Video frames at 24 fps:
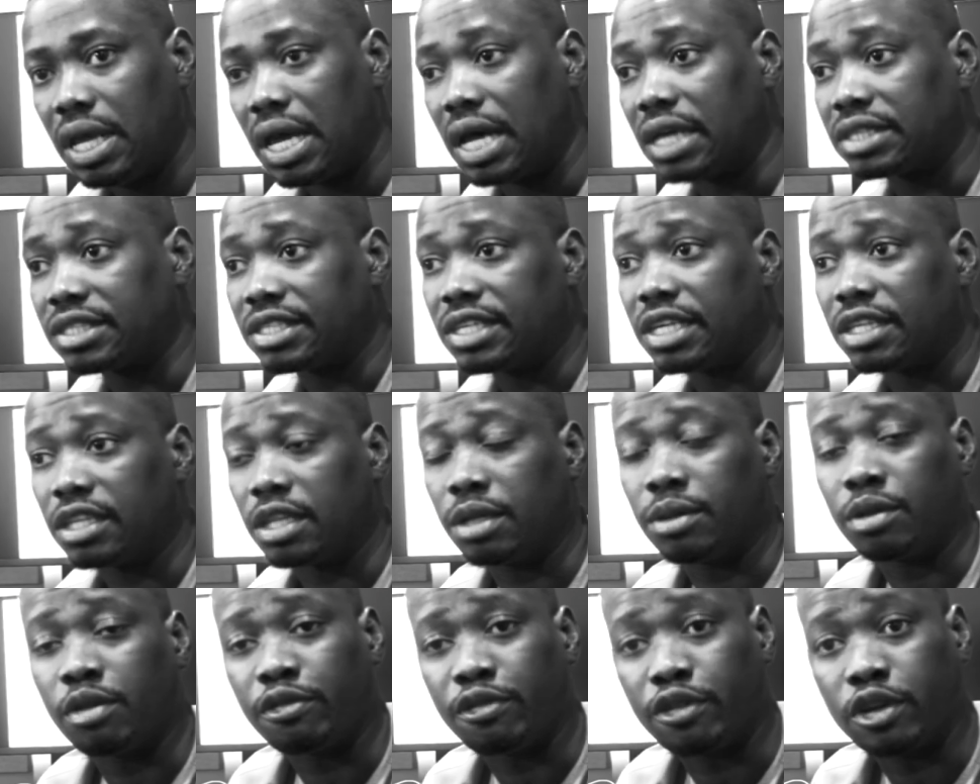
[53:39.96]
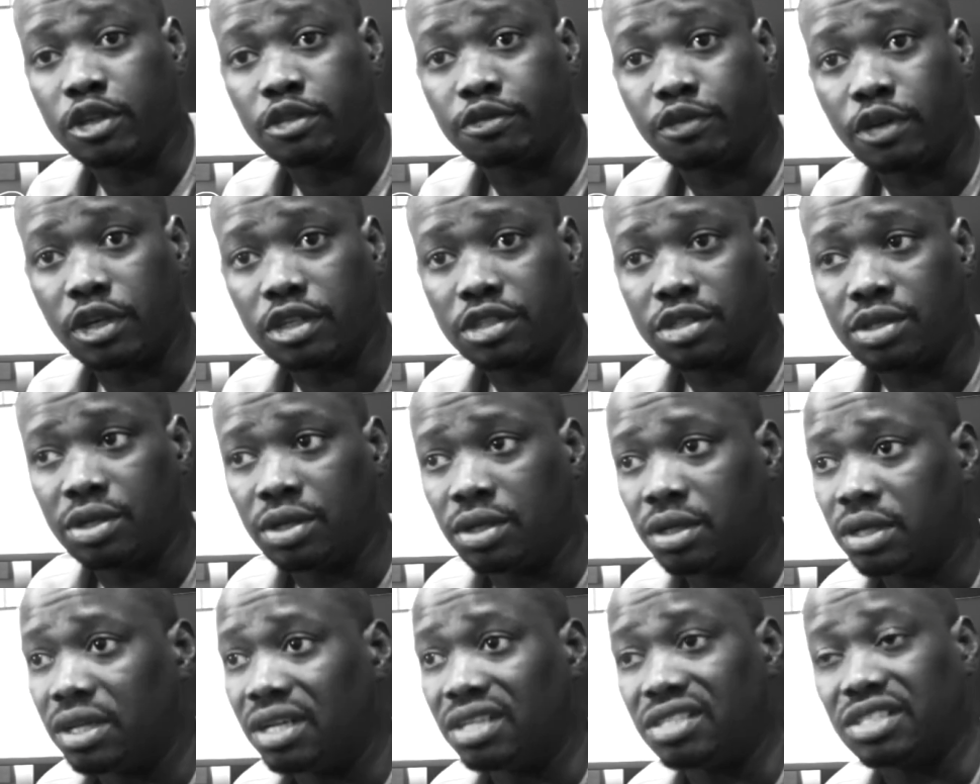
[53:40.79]
I sent them the first
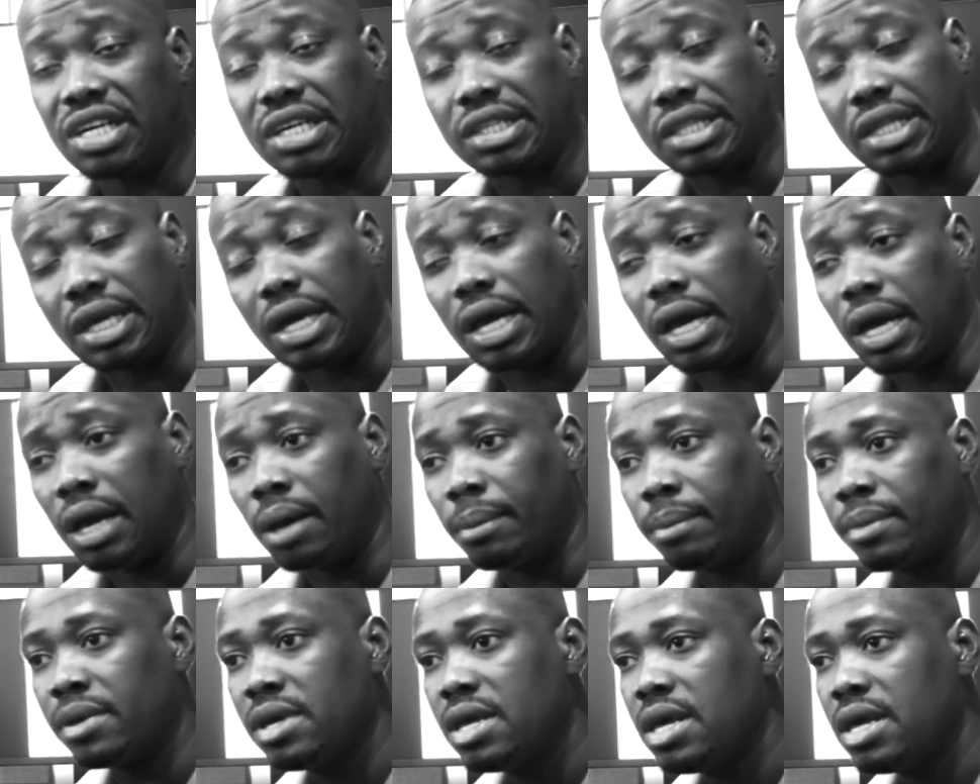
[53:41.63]
version, they checked the app.